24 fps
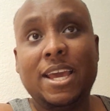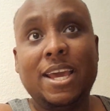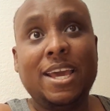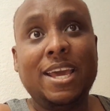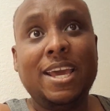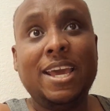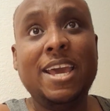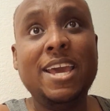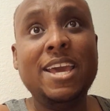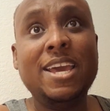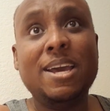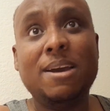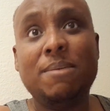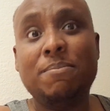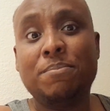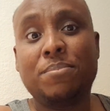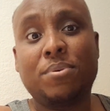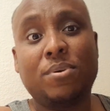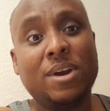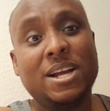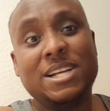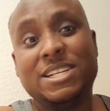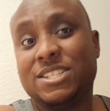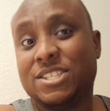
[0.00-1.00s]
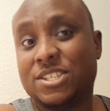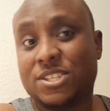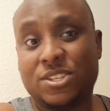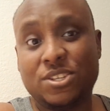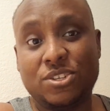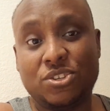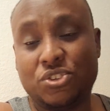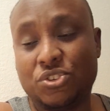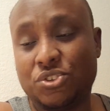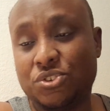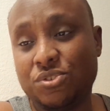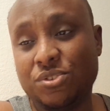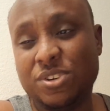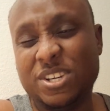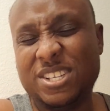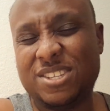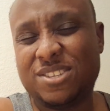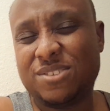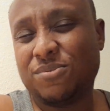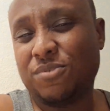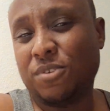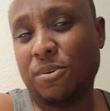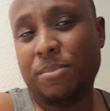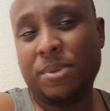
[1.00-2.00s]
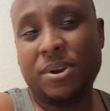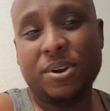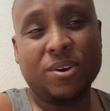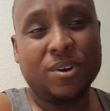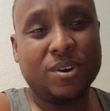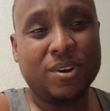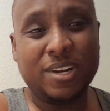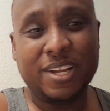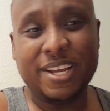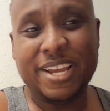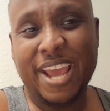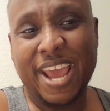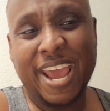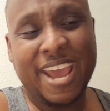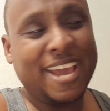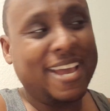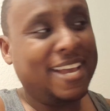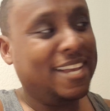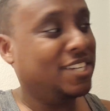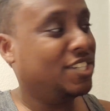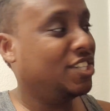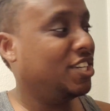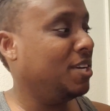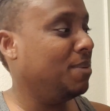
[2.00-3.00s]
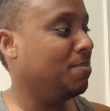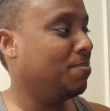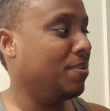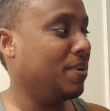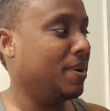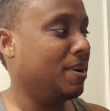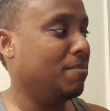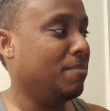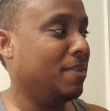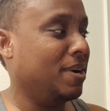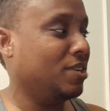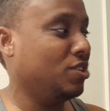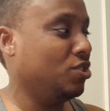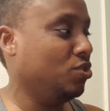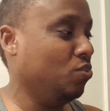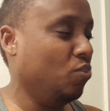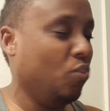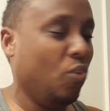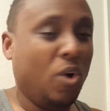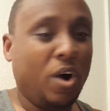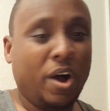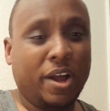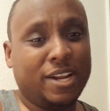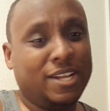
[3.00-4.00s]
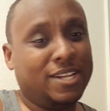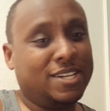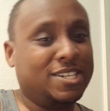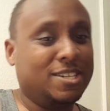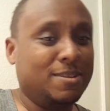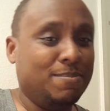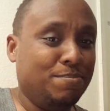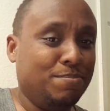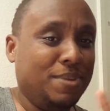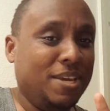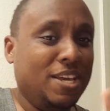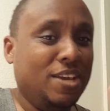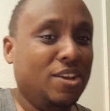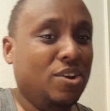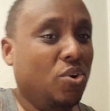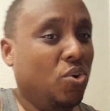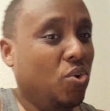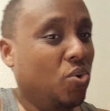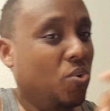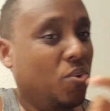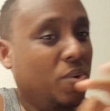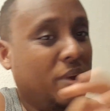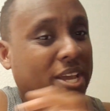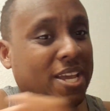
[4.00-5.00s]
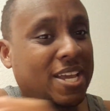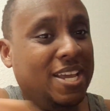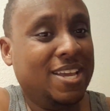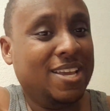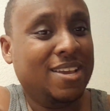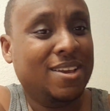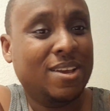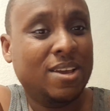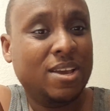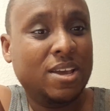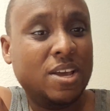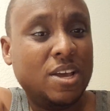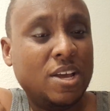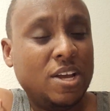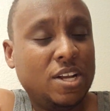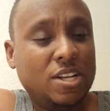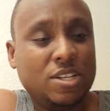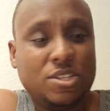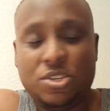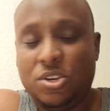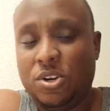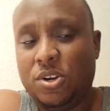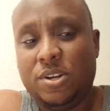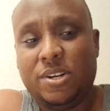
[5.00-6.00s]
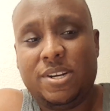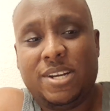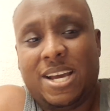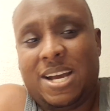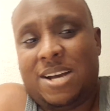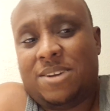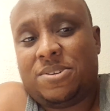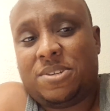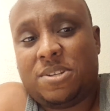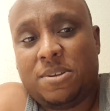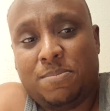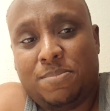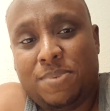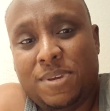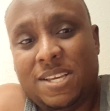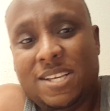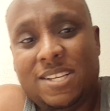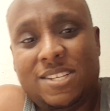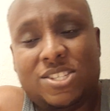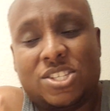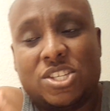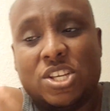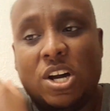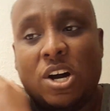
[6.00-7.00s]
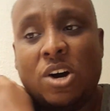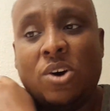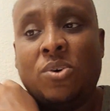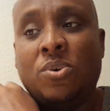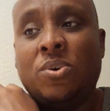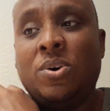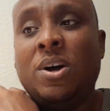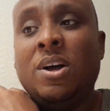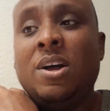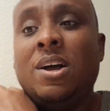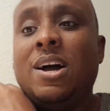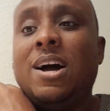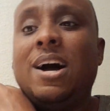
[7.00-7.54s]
he embraced the streets from an early age. He pretty much wanted to be who he turned out to be. So,